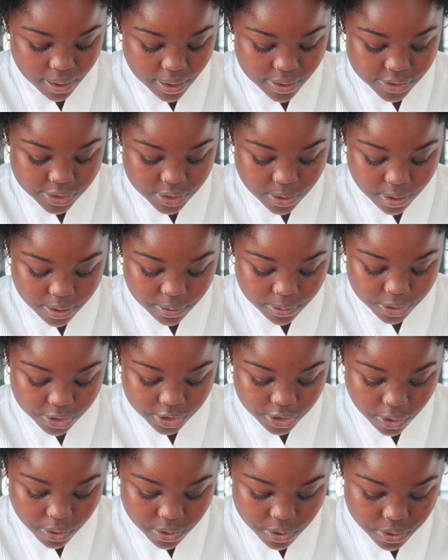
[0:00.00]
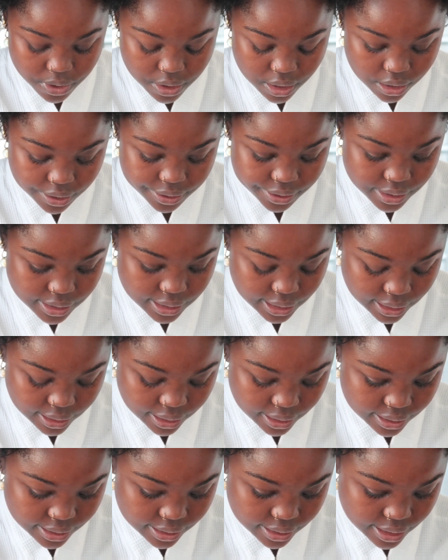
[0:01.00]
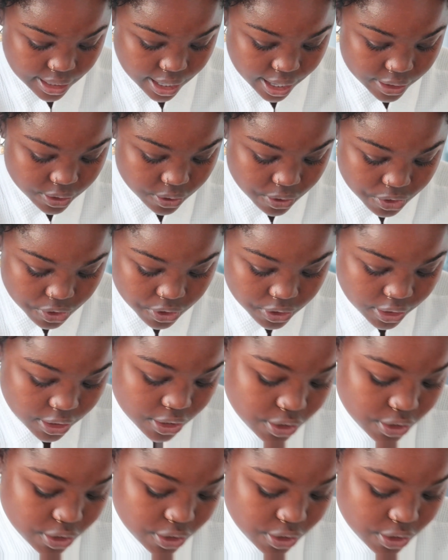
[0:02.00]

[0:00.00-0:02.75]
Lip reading: So I will show you the concealers that I usually